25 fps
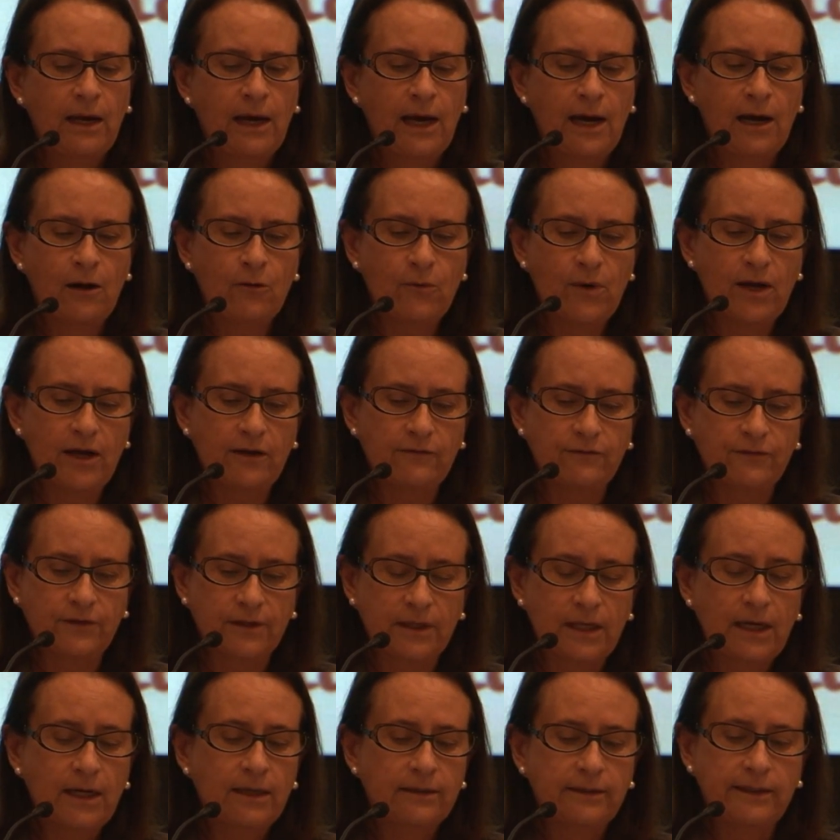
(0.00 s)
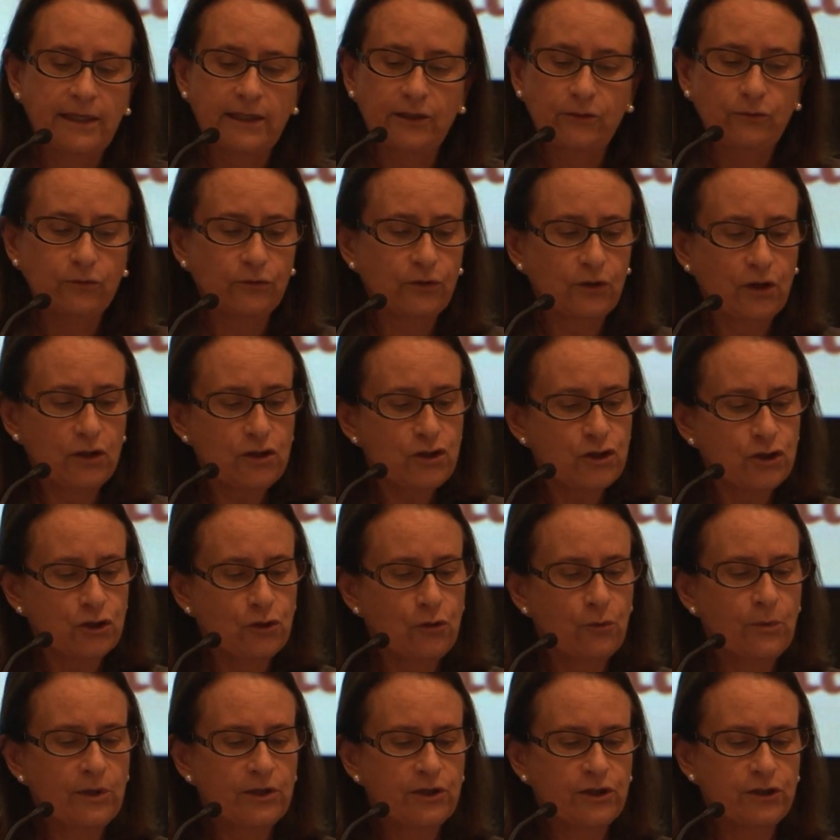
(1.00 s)
However, they do not
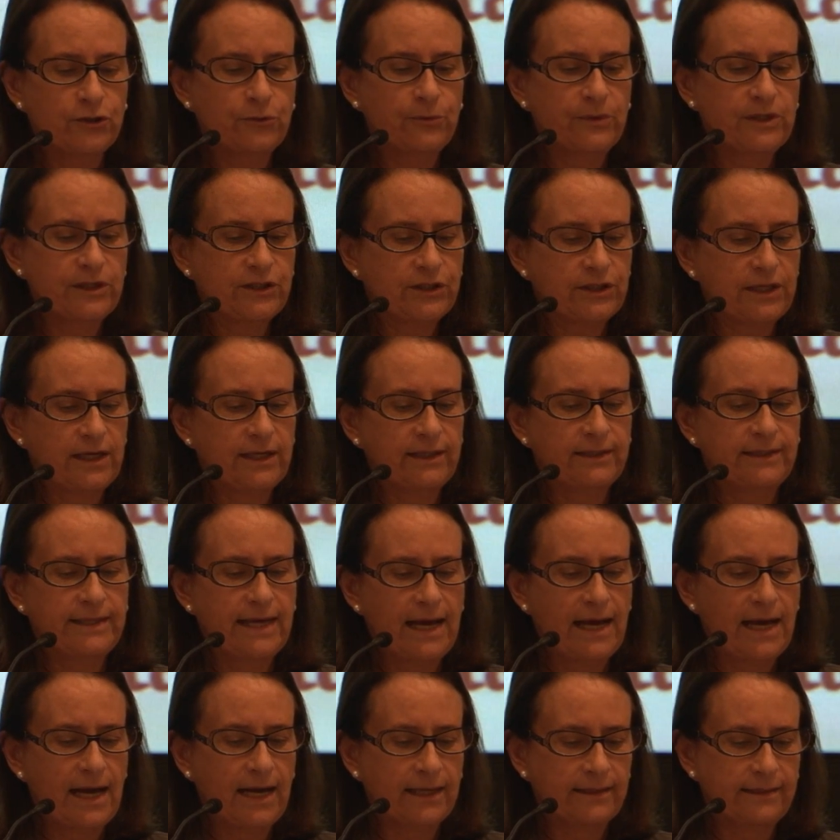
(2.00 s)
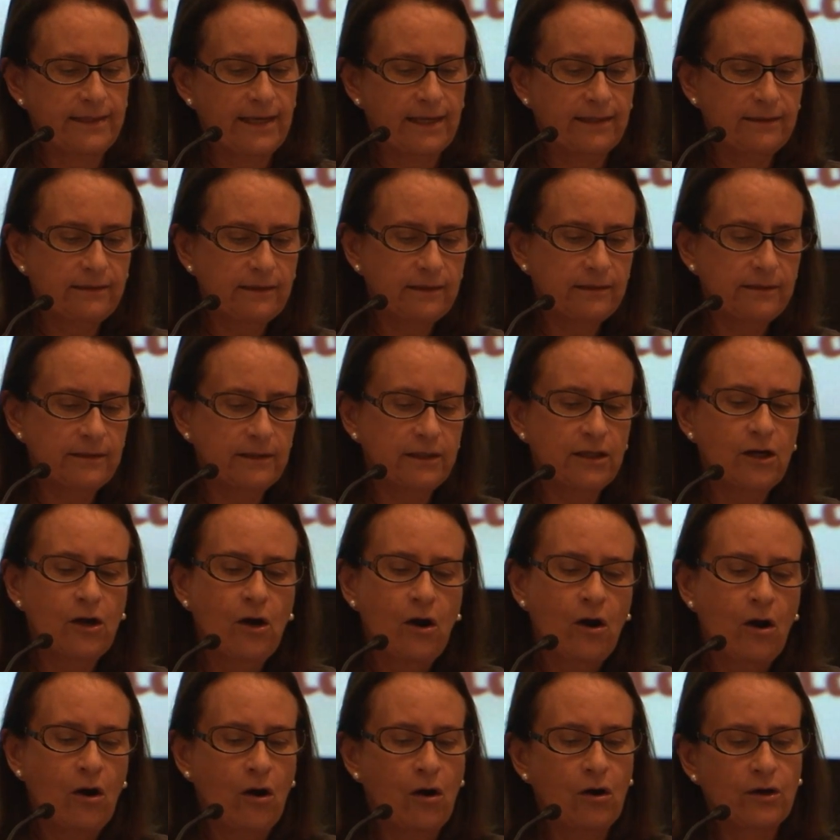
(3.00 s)
show a Jewish identity
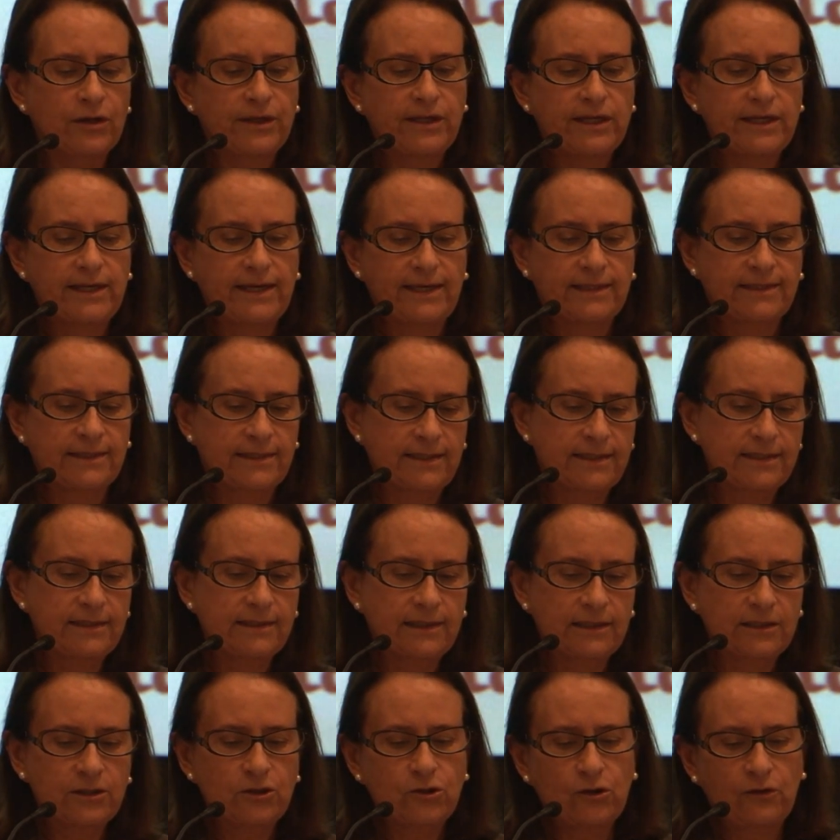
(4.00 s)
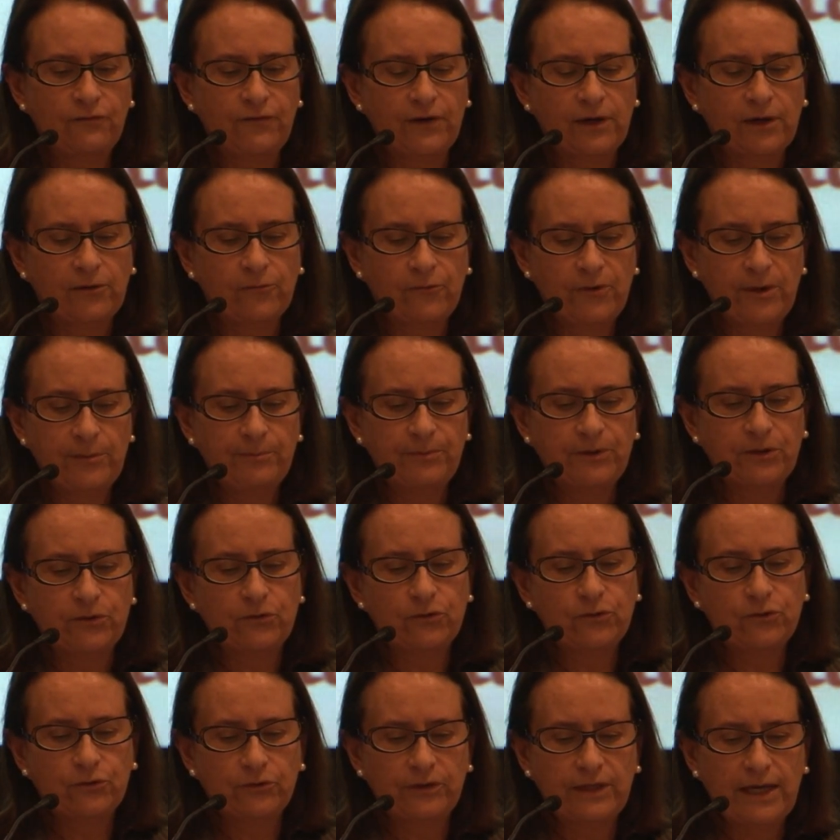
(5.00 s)
or the existence of a
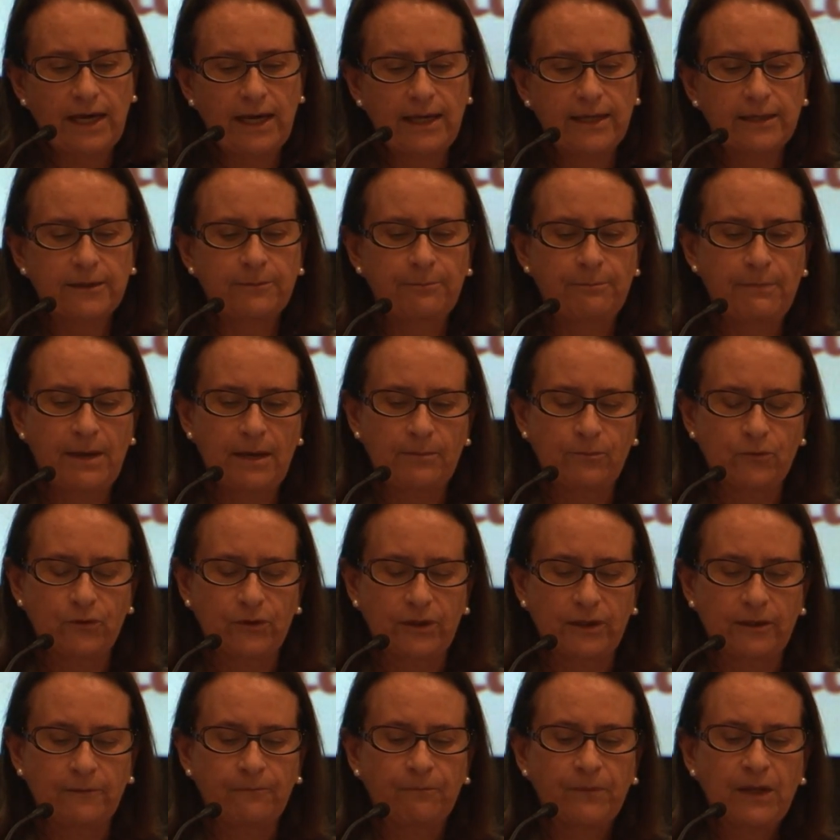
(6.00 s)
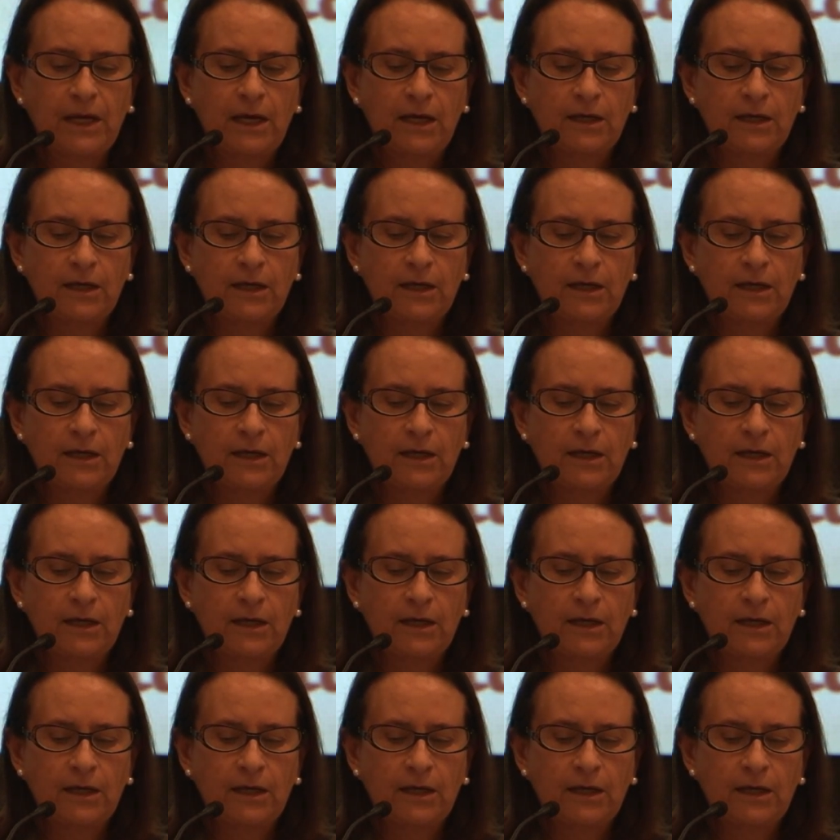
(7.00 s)
crypto-Judaic memory.